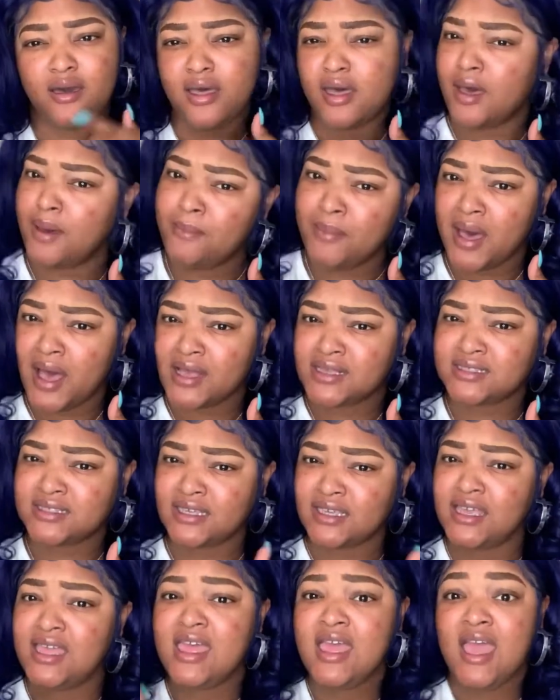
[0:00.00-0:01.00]

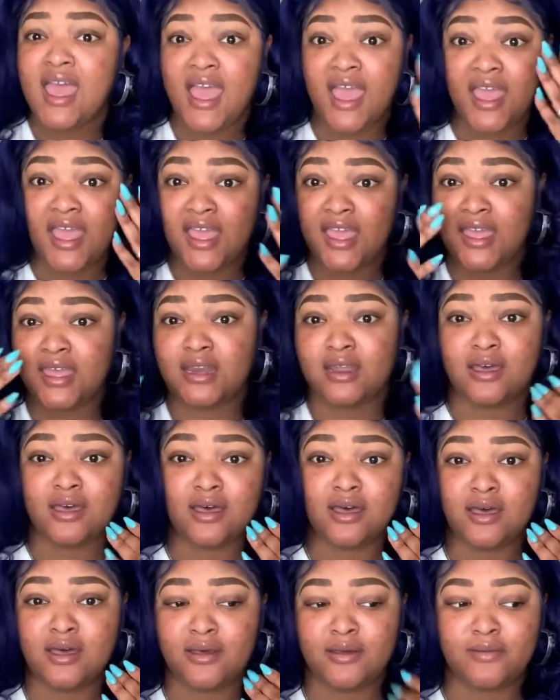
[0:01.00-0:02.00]
unboxing
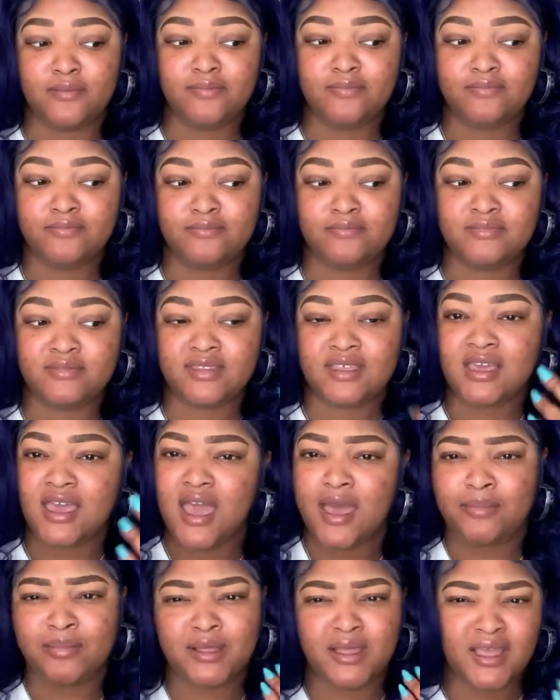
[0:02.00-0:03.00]
and
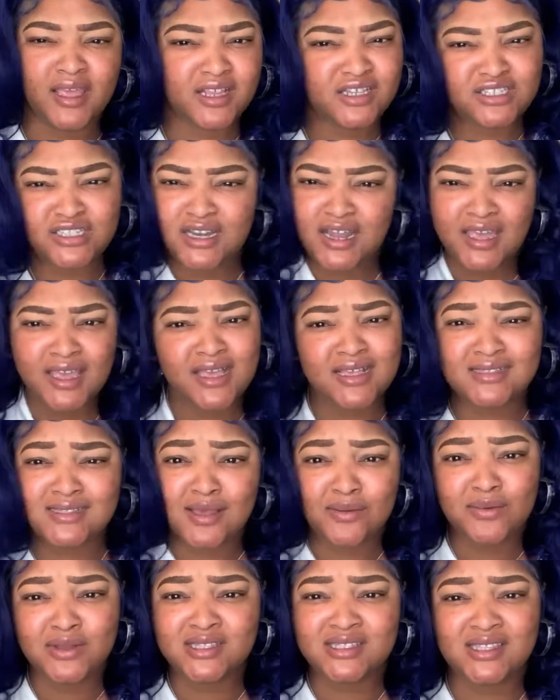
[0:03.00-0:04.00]
application, I guess
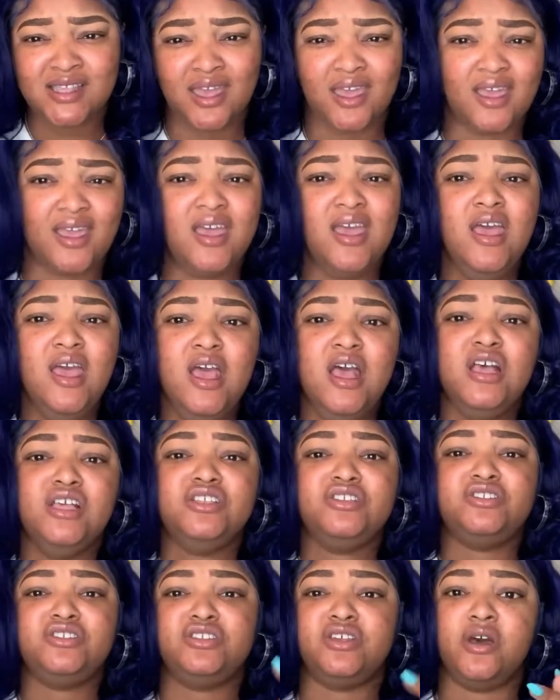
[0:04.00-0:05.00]
I would say.
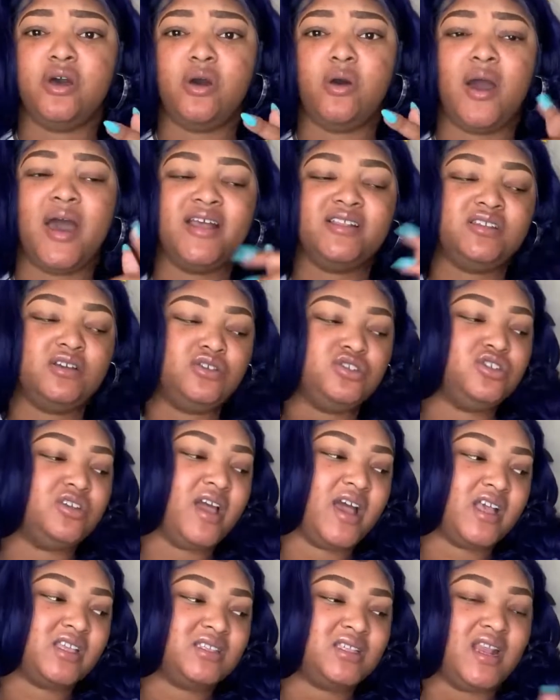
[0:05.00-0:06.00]
So I told you
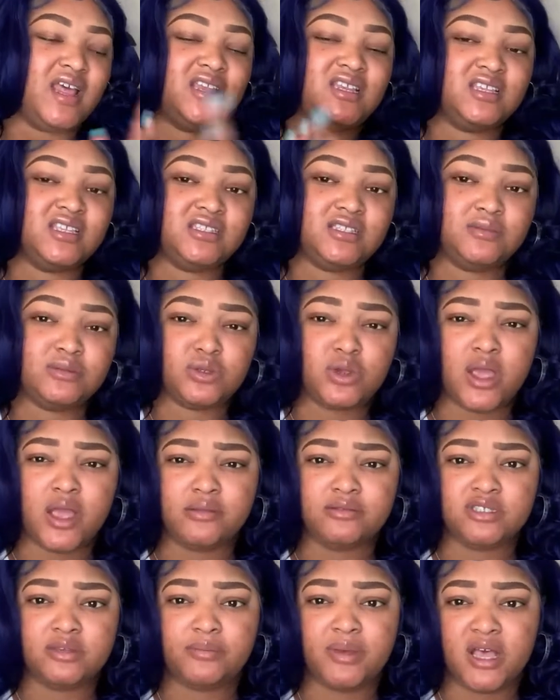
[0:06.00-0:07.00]
guys that I did
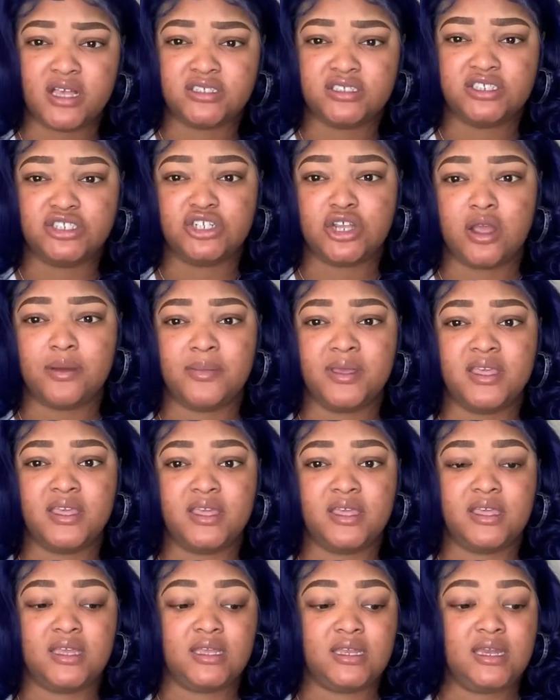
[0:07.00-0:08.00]
subscribe to BoxyCharm
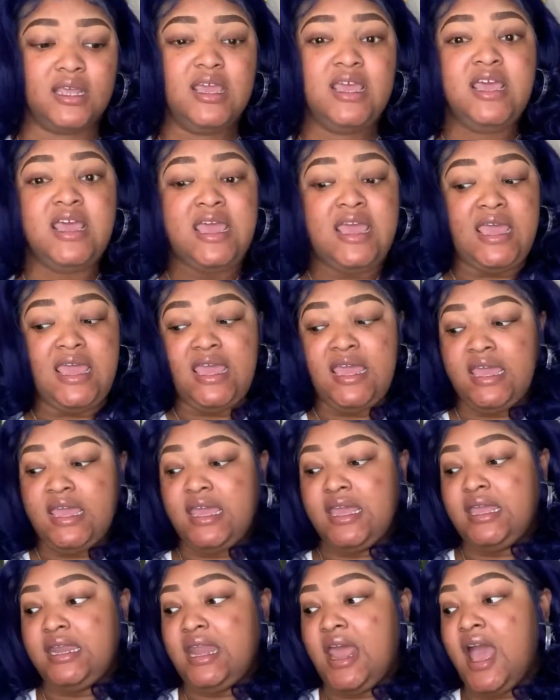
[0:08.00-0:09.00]
again,
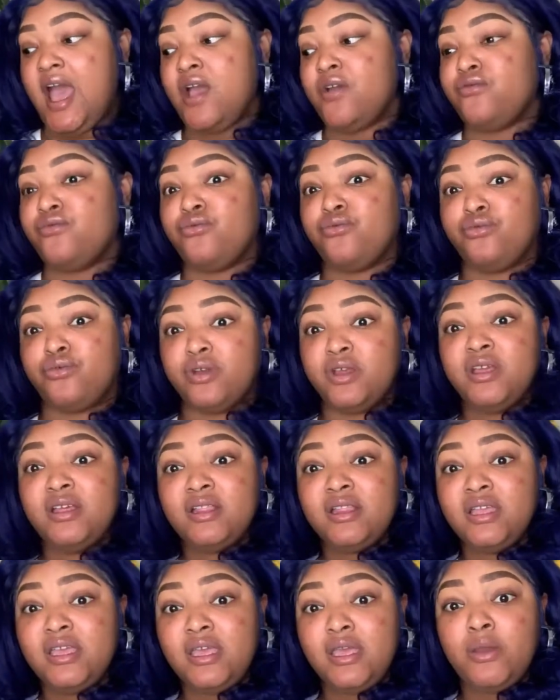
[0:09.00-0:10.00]
and I
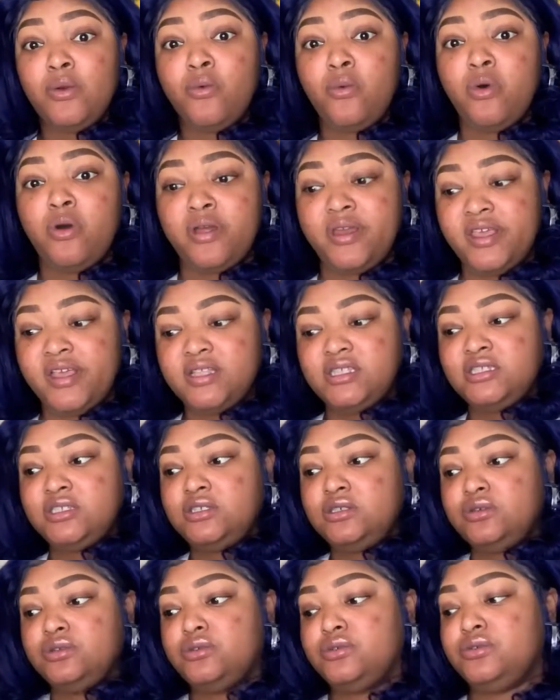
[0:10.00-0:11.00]
really wanted
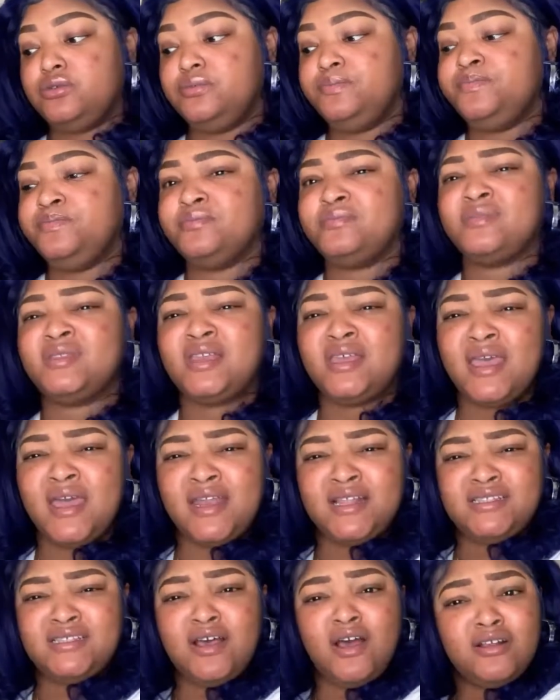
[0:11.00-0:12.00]
to
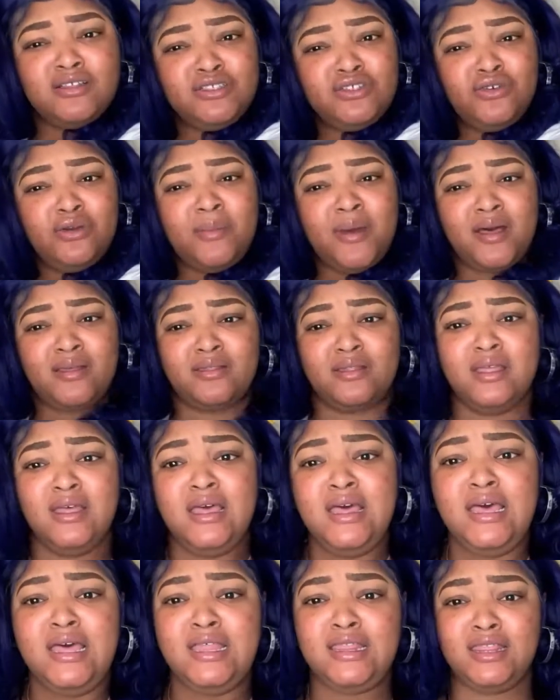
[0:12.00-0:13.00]
kind of talk to you about
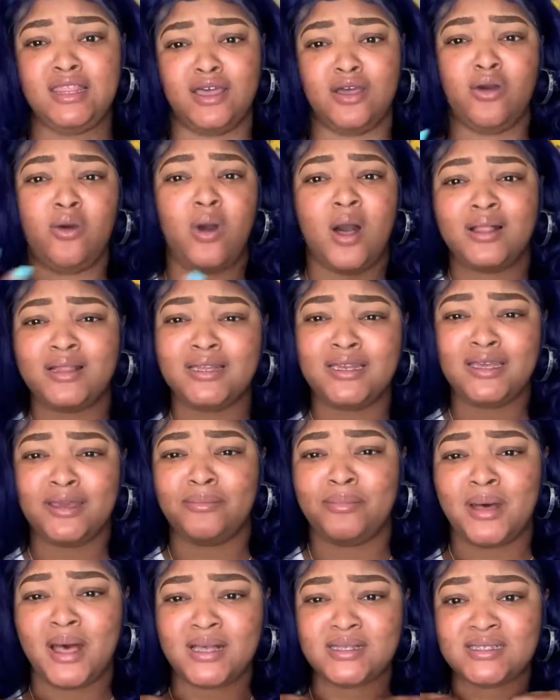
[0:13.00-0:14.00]
the quality
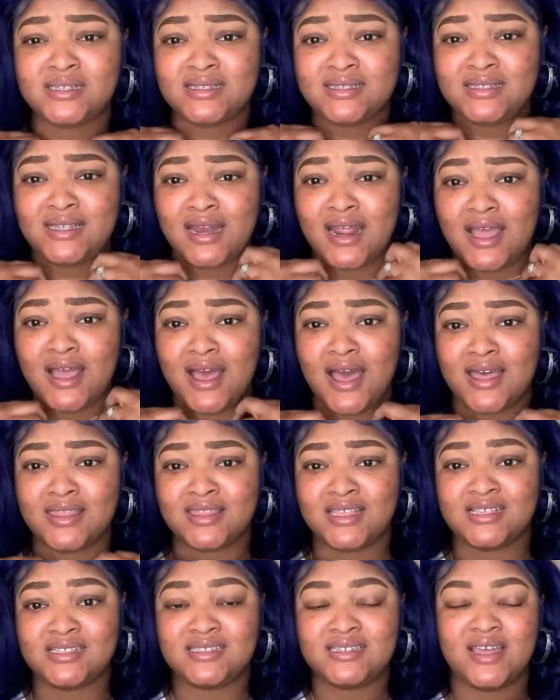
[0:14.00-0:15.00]
of boxes that I got
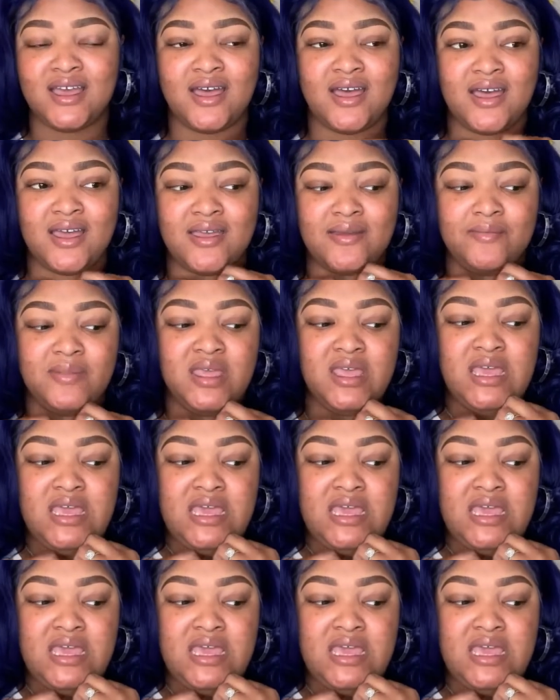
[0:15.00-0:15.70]
this time,